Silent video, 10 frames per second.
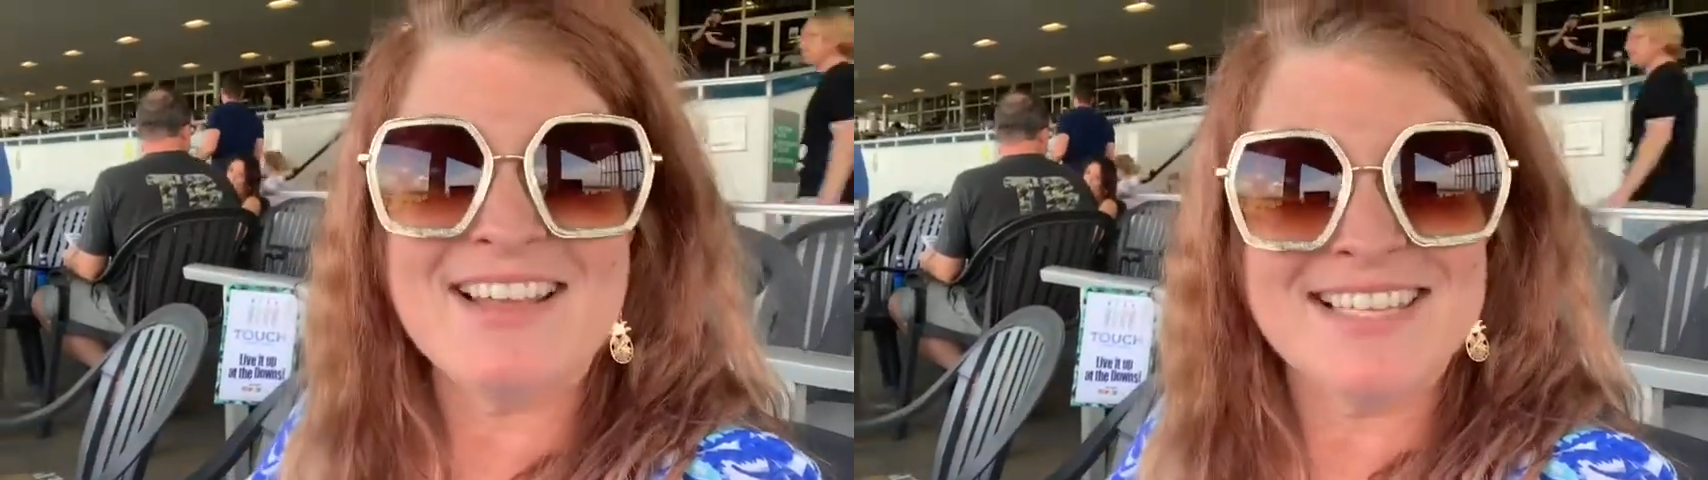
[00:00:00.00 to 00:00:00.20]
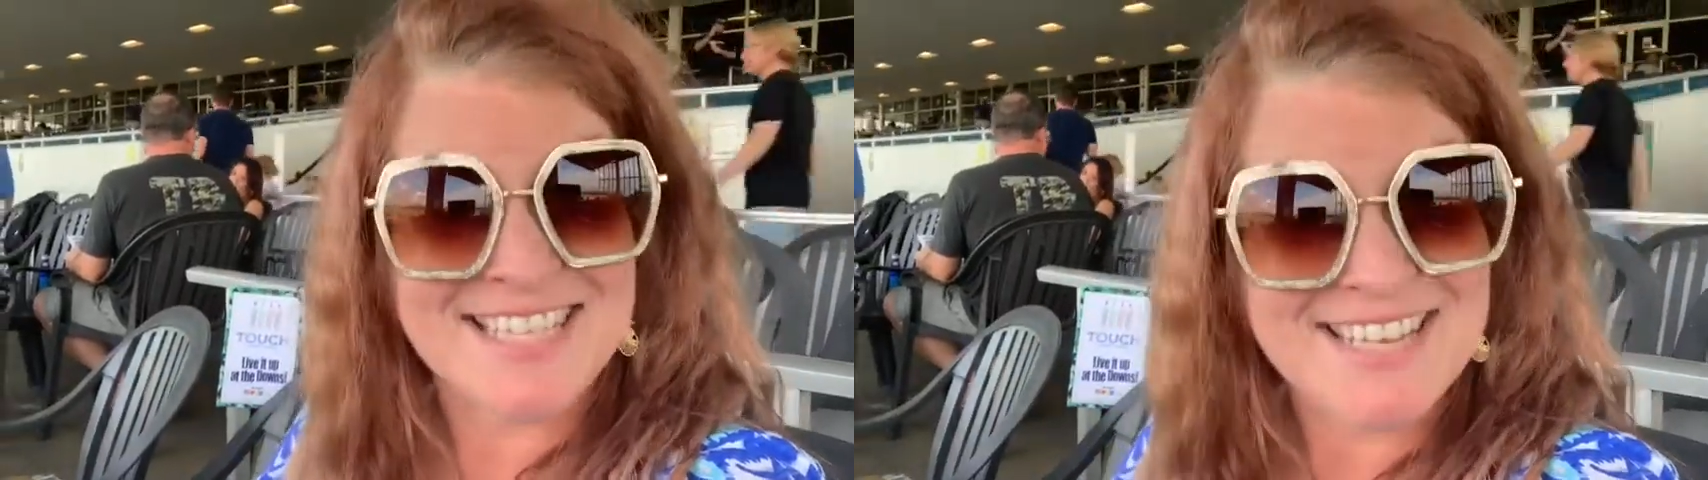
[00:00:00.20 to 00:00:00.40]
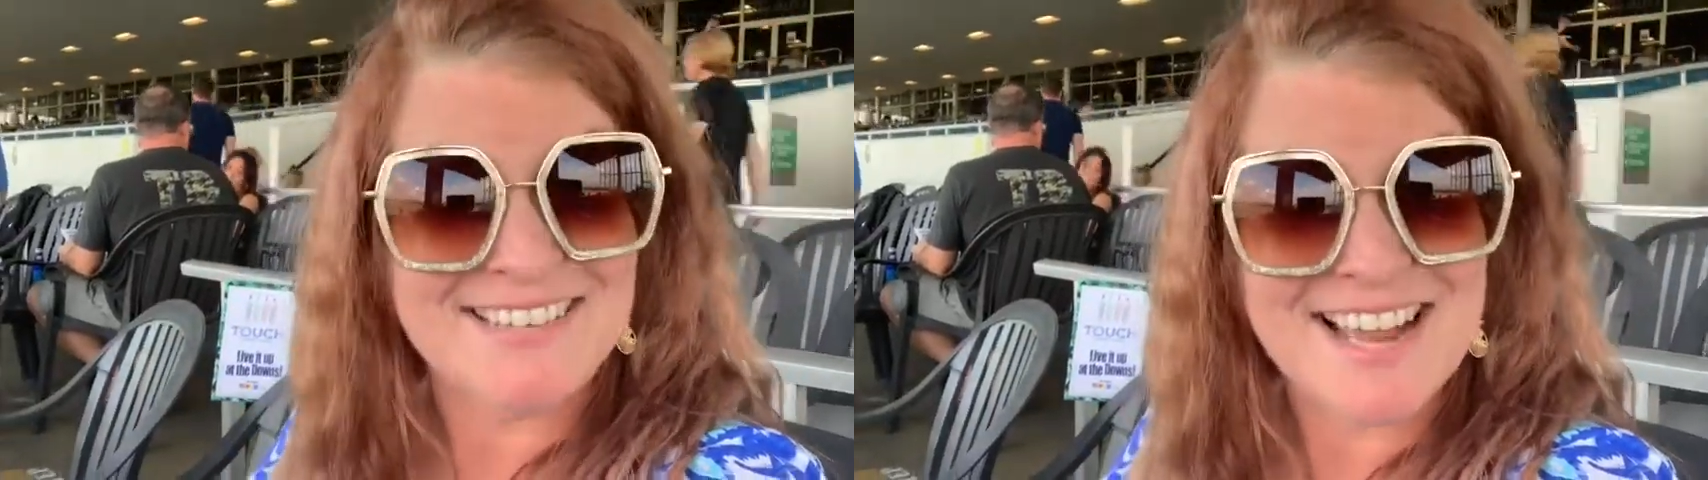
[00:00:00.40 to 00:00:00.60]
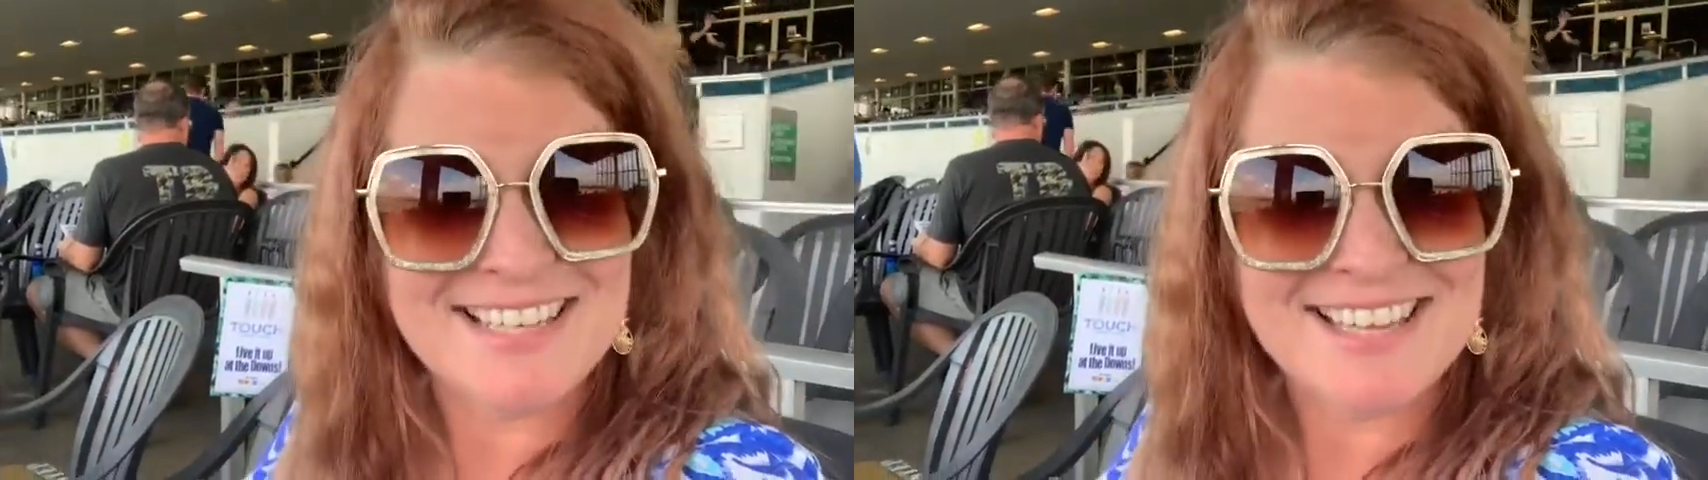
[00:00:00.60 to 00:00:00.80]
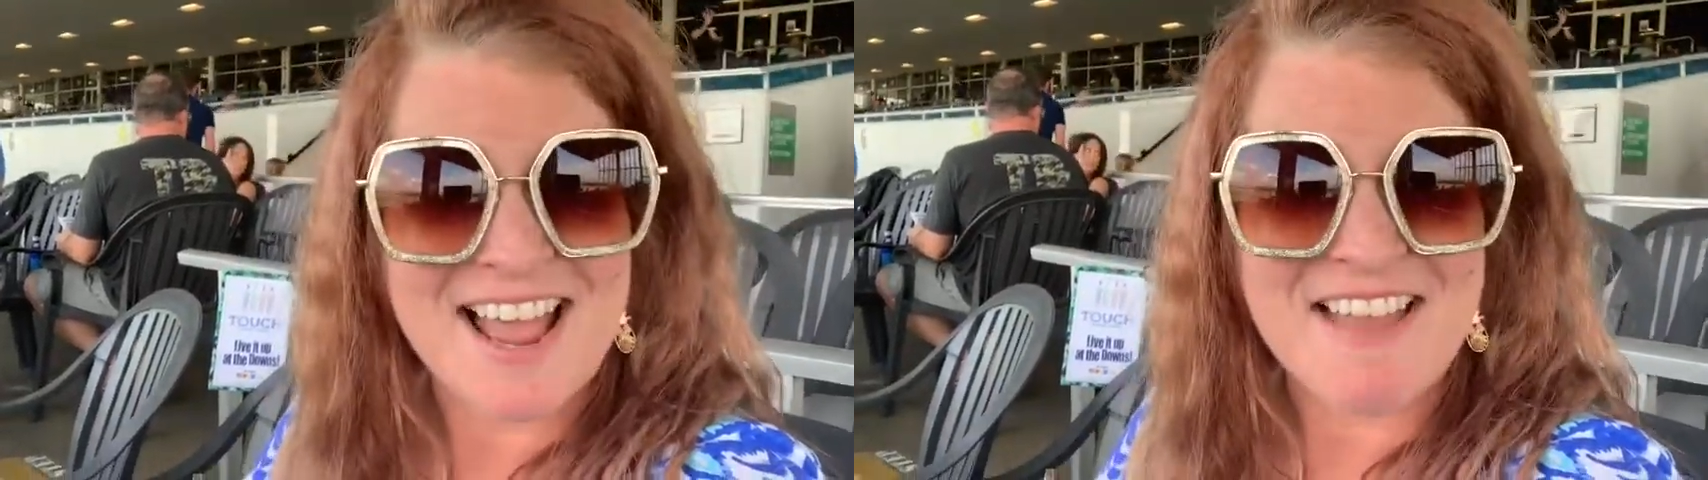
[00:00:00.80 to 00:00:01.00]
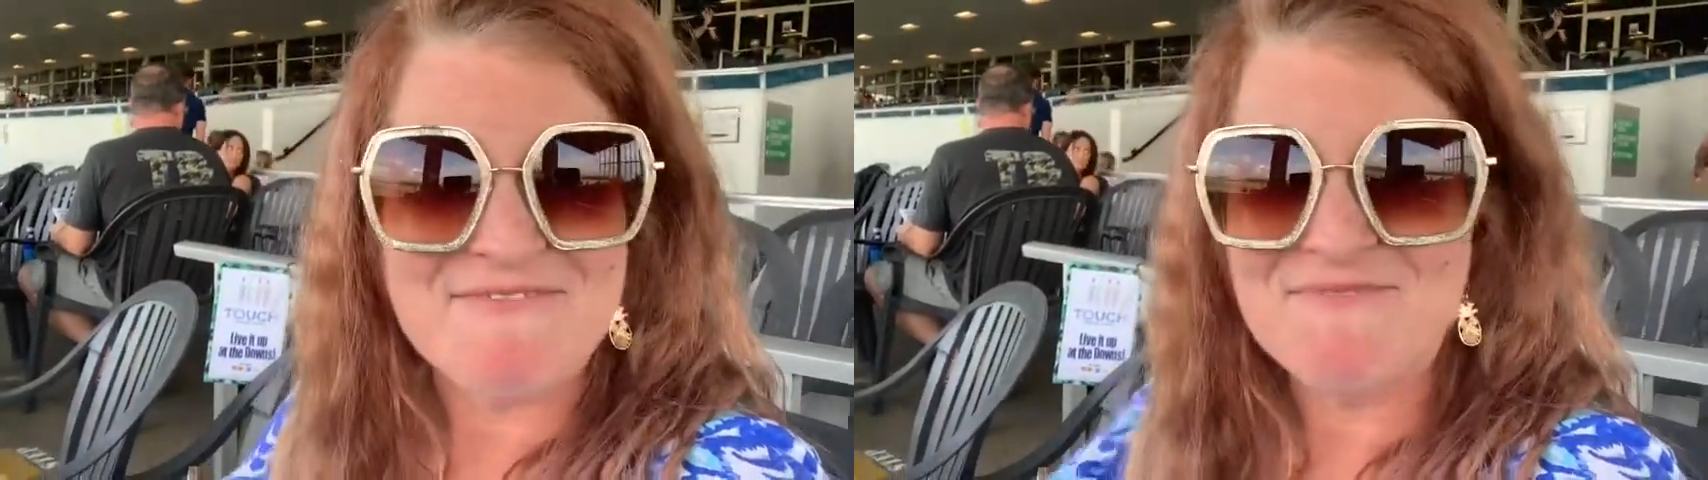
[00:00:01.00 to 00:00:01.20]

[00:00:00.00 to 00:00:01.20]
I'll see you next time.